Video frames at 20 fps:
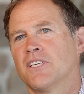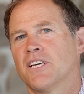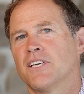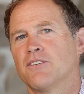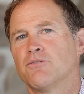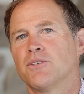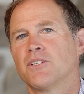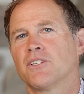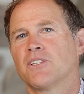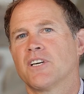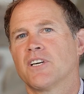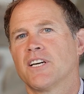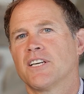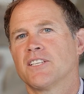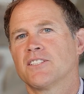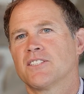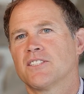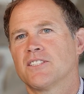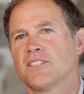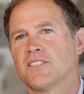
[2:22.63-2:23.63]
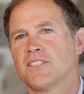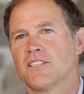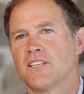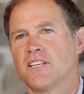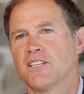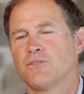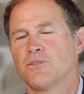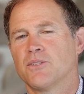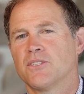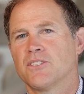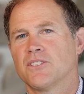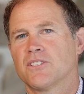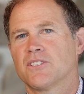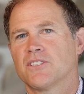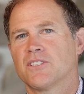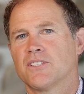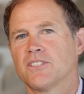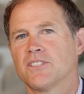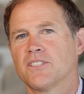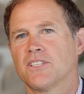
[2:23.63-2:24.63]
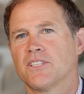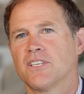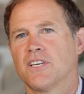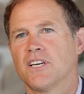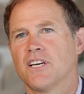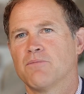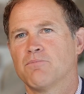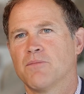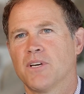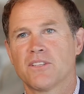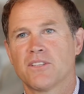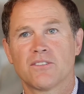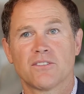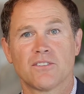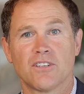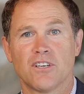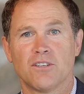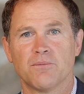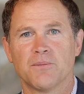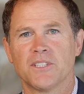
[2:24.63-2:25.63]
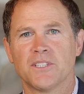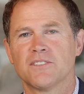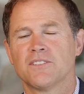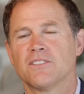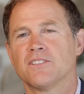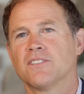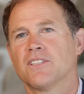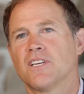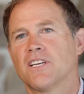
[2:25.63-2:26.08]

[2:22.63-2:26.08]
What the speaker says: and realized that it was a mental ailment,